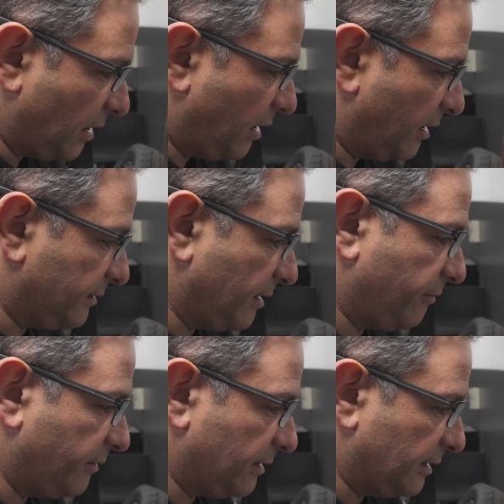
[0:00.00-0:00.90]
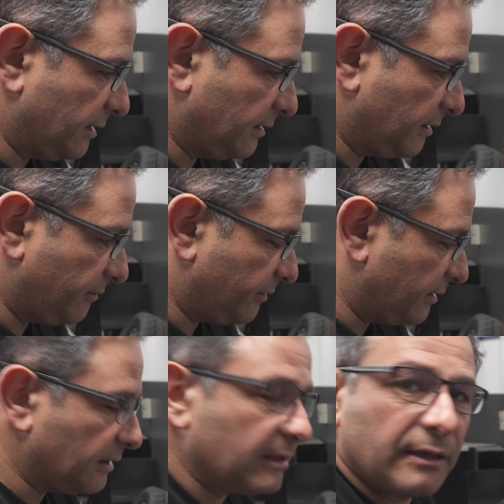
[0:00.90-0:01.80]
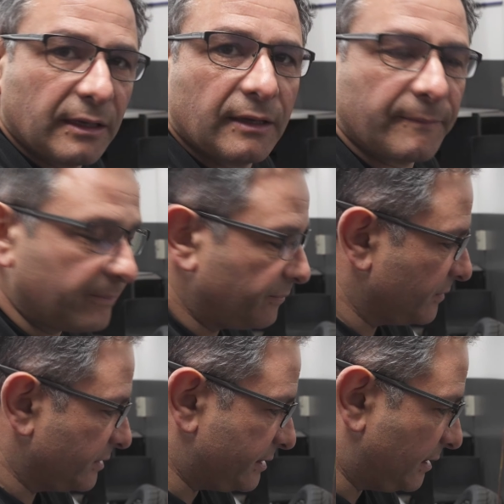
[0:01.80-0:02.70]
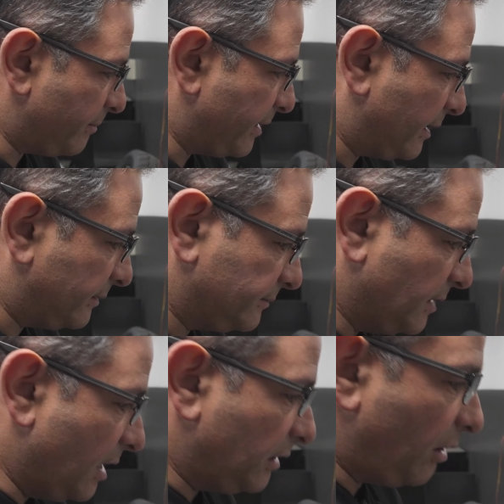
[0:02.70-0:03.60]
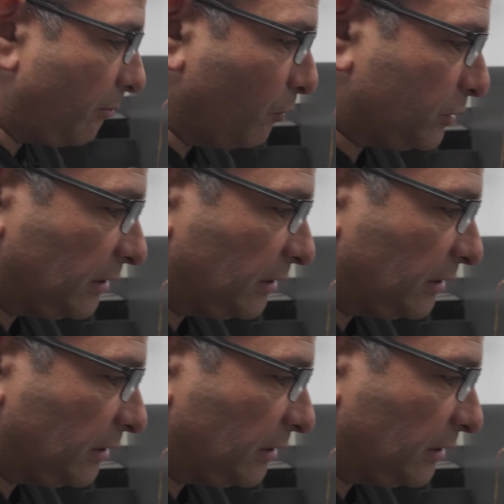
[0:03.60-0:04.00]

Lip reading: Oh, definitely, yeah. It's a lot better. A lot more to